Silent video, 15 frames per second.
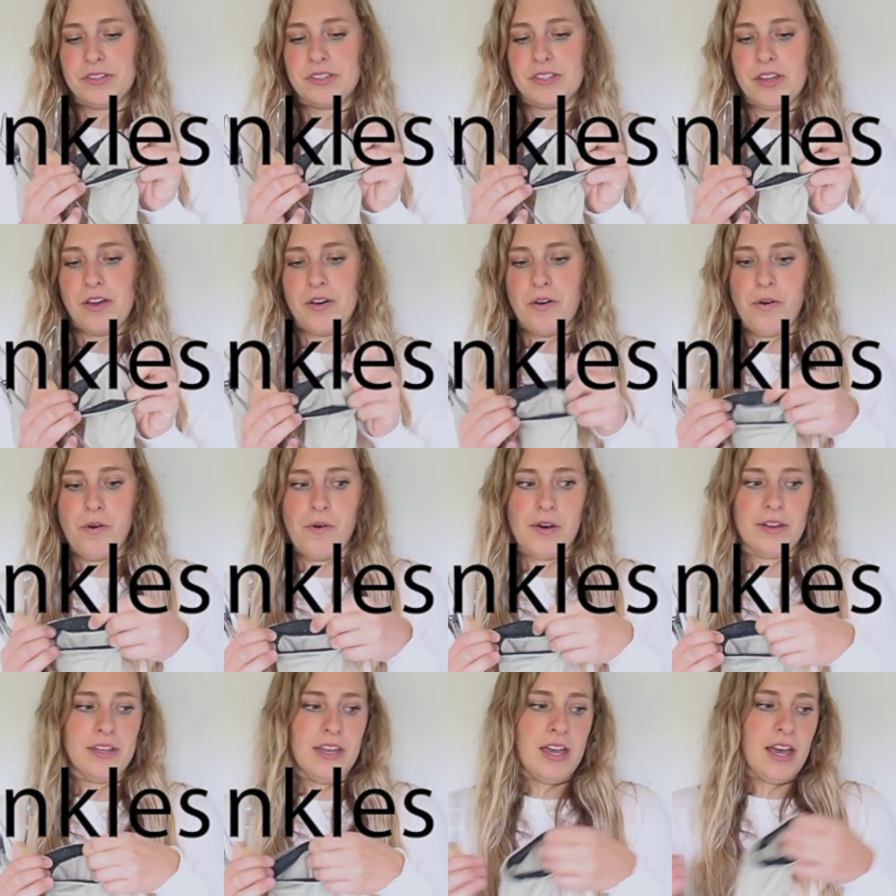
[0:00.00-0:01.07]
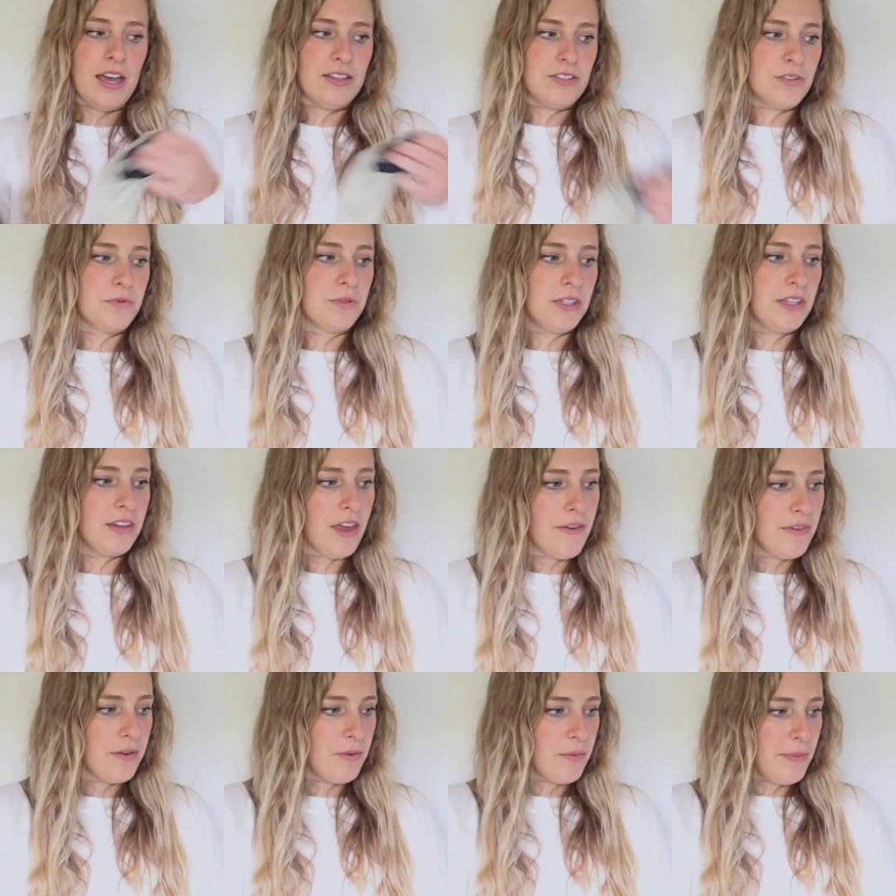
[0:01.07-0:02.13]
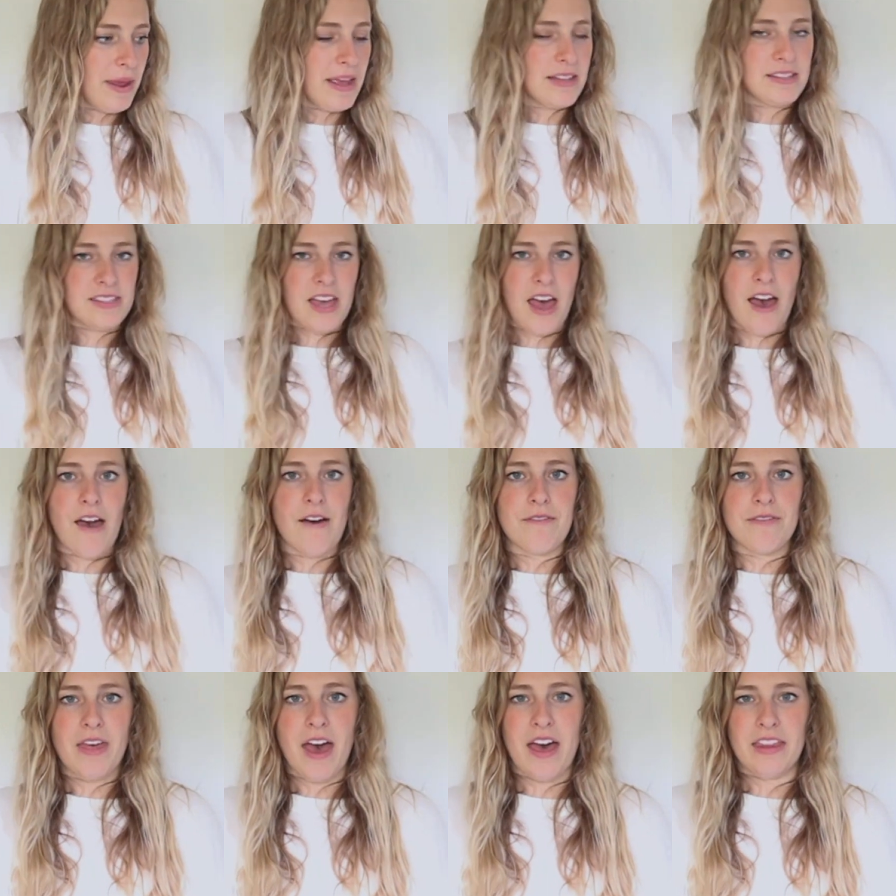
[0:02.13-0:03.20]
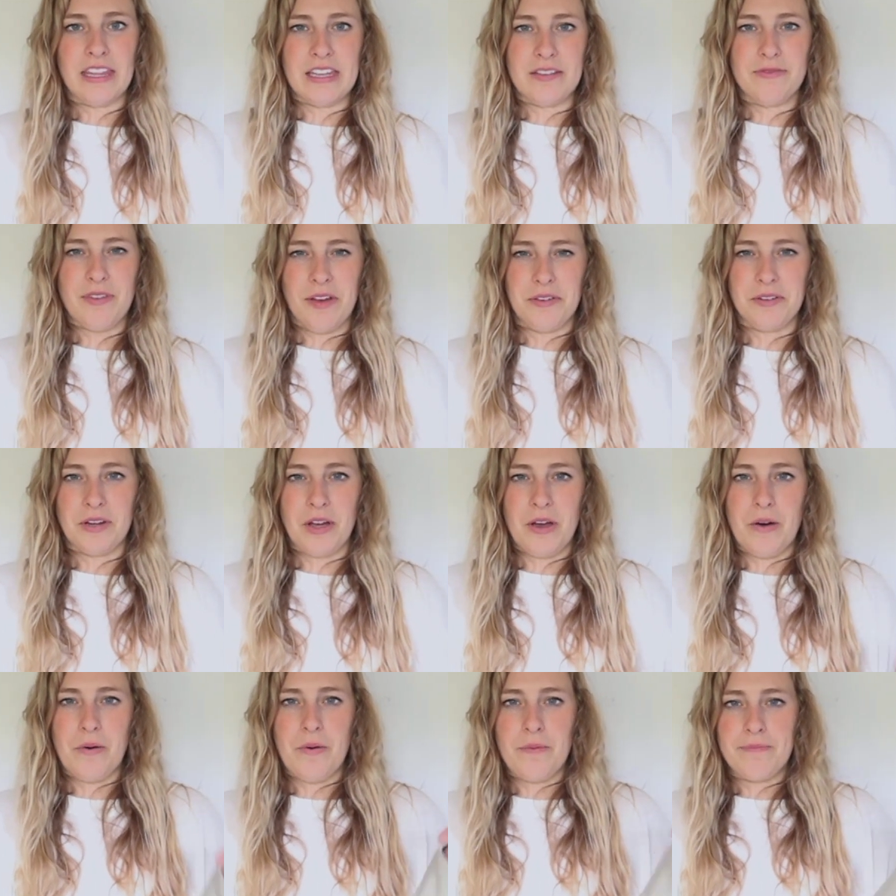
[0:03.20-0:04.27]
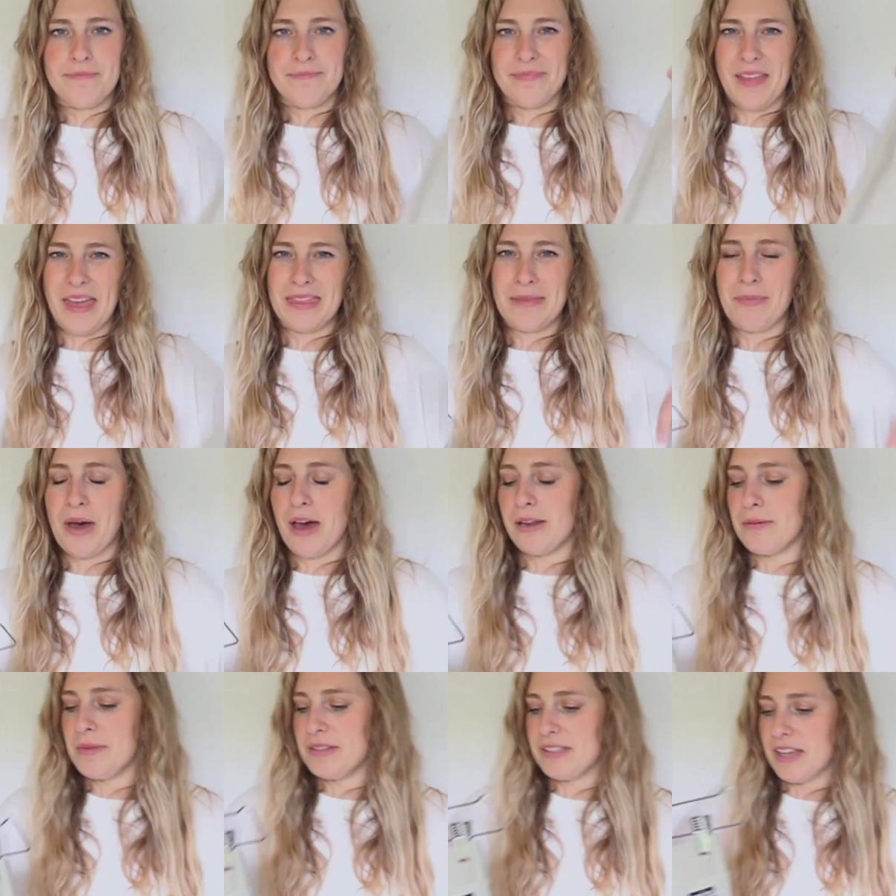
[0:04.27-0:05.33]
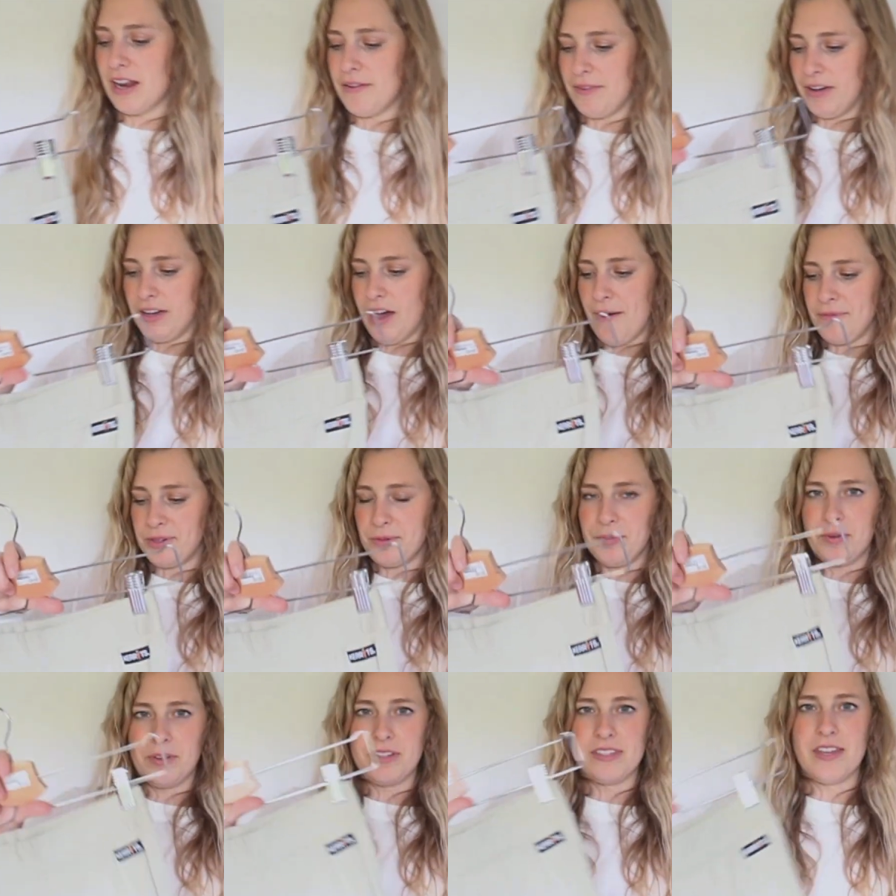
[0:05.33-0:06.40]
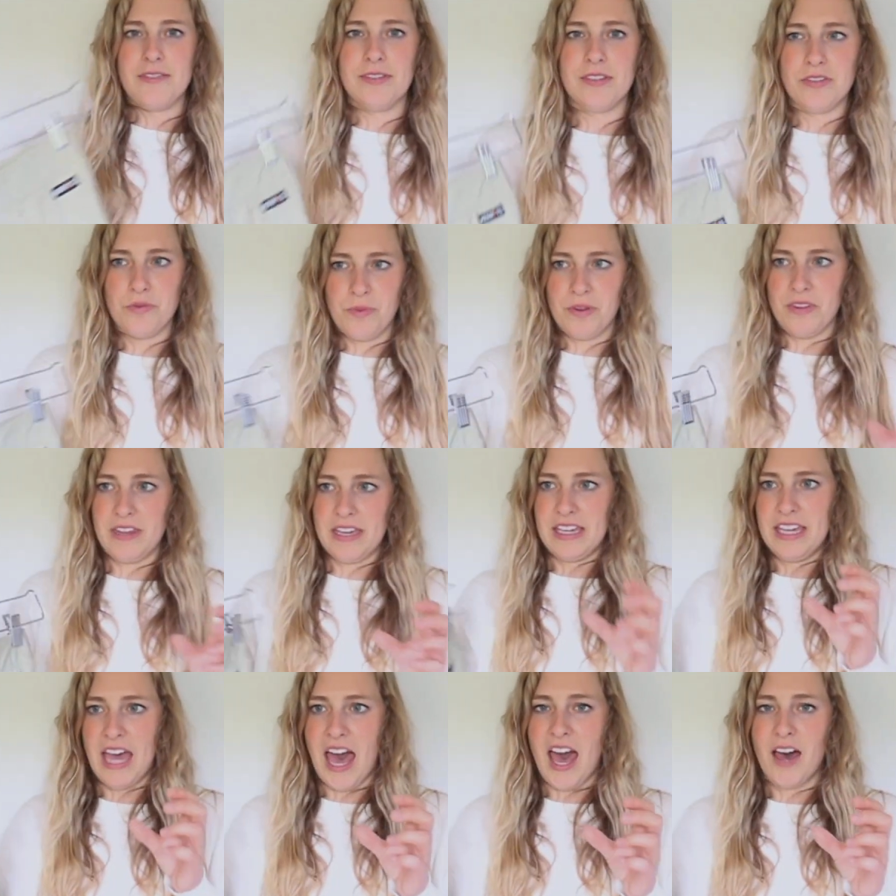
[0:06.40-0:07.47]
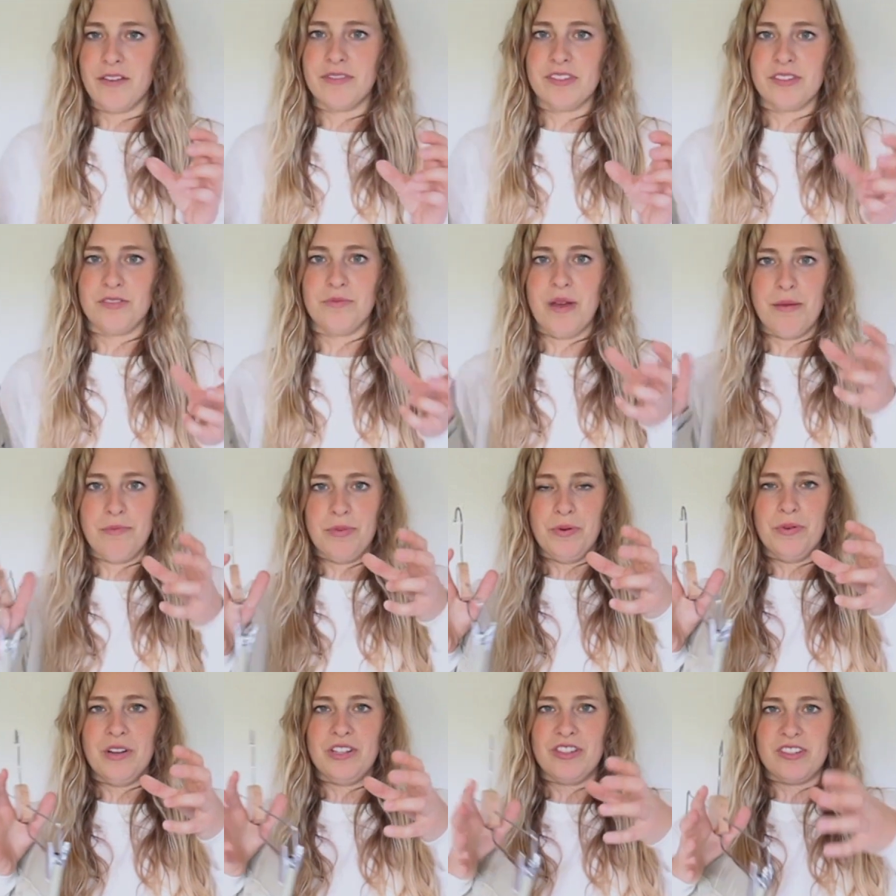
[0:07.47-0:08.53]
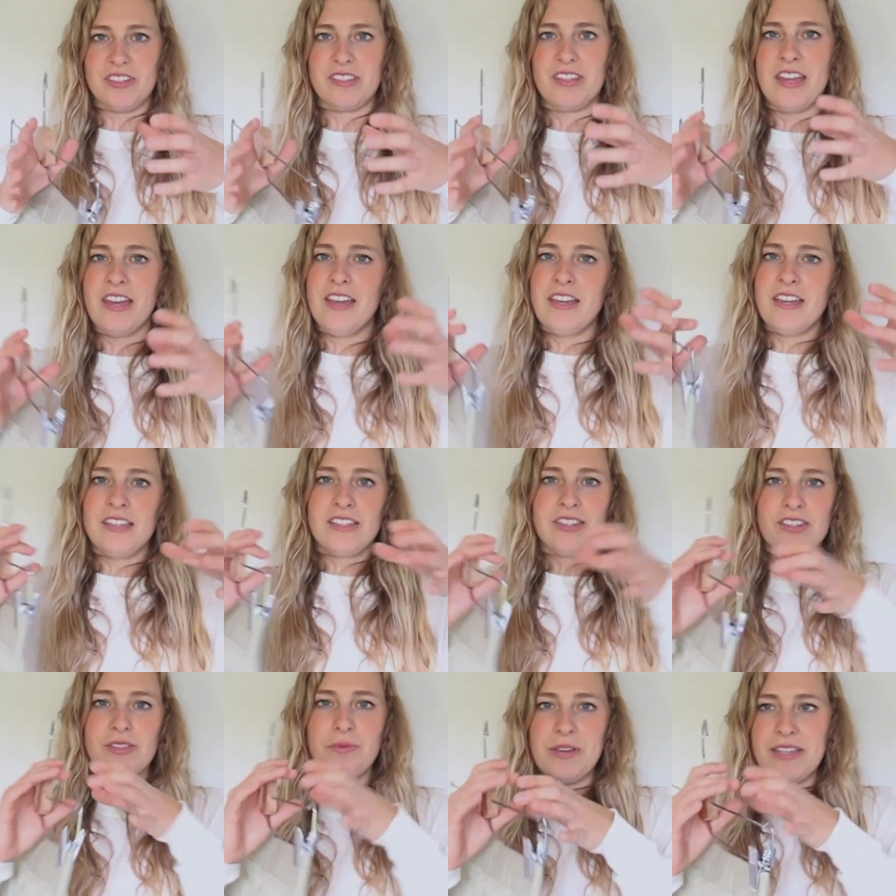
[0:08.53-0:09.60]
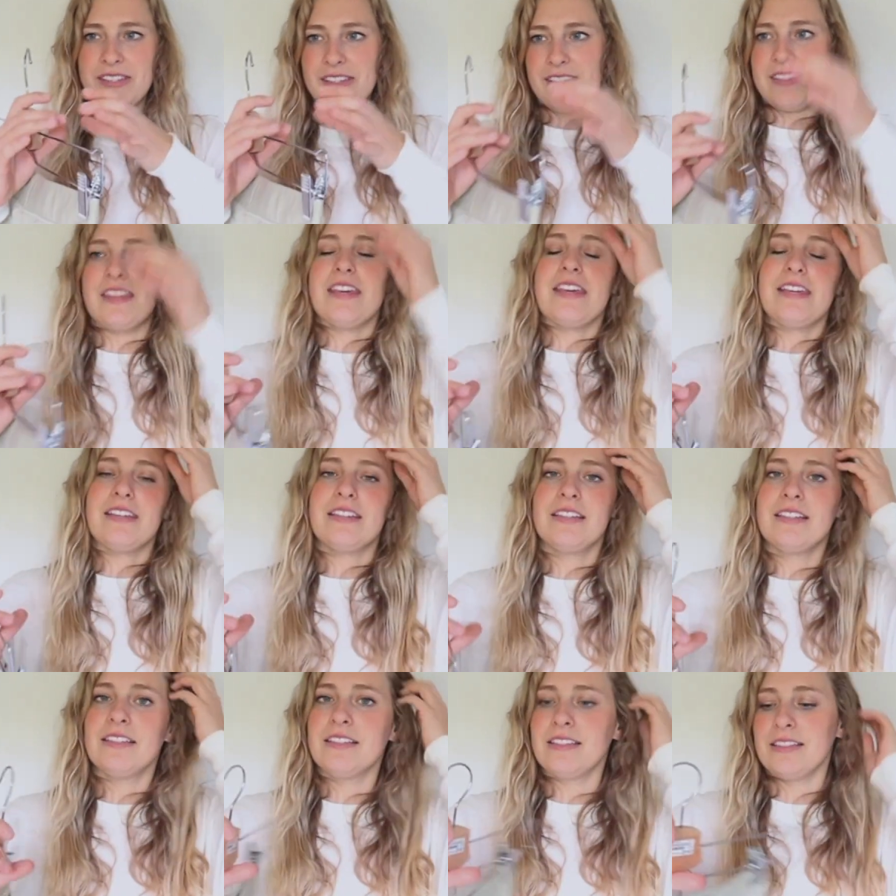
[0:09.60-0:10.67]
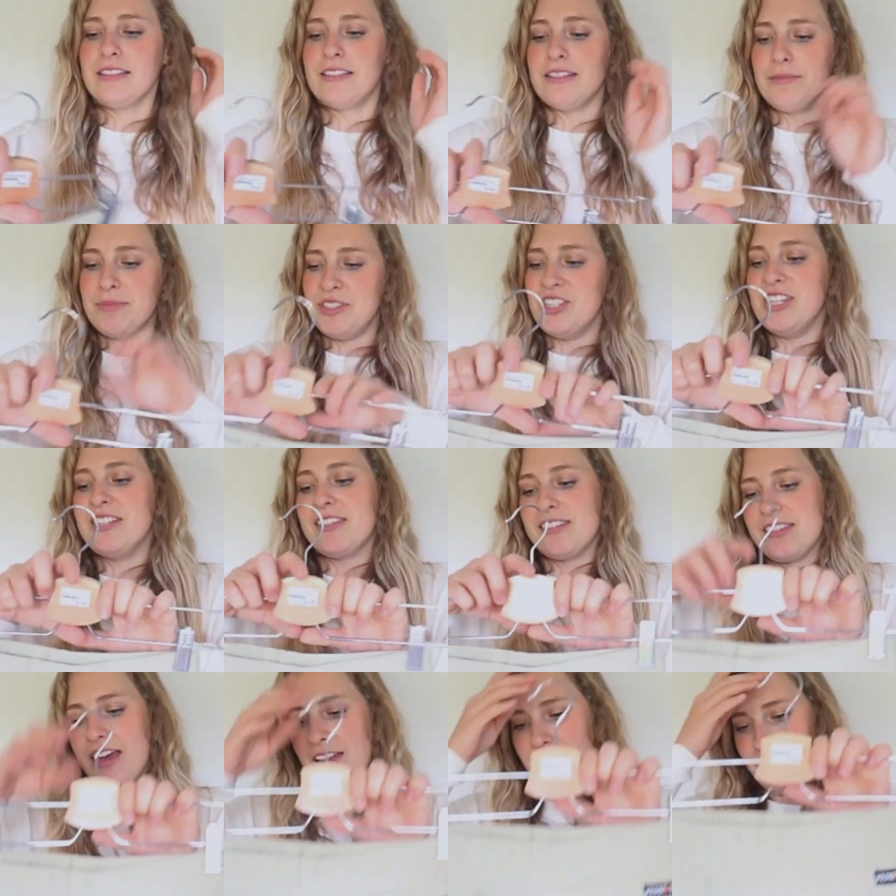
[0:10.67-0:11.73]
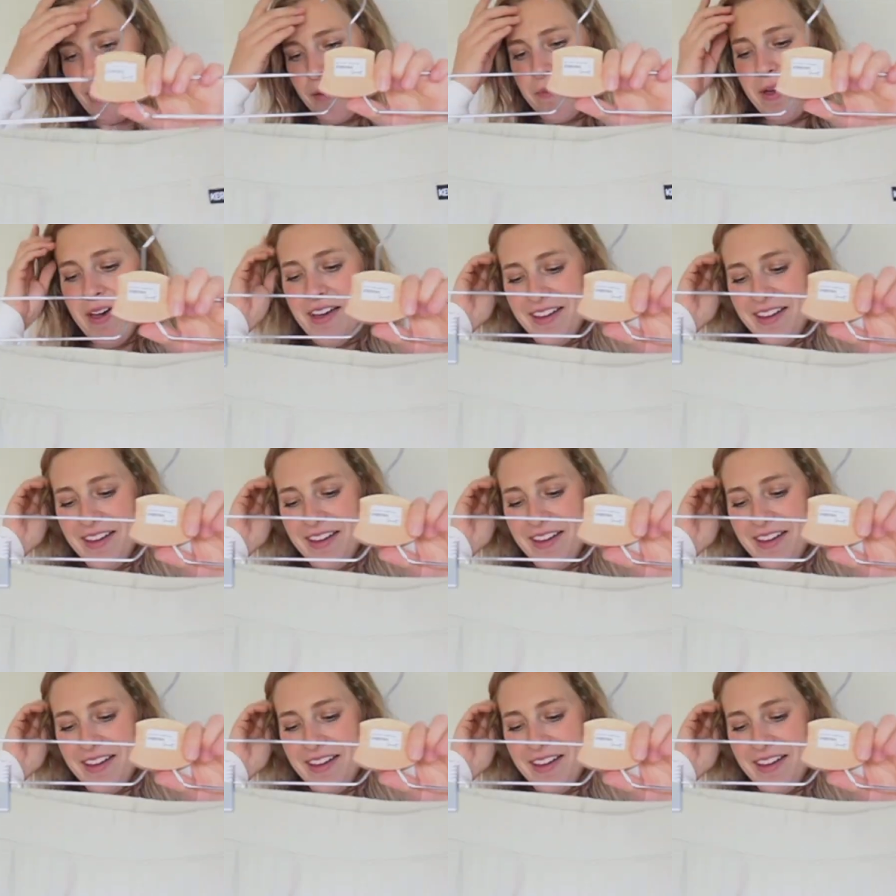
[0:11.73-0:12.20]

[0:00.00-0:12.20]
So I don't really love it when pants have that like Velcro at the bottom. It's kind of uncomfortable because I have super thick calves, so in my boot it just squeezes the bejesus out of them.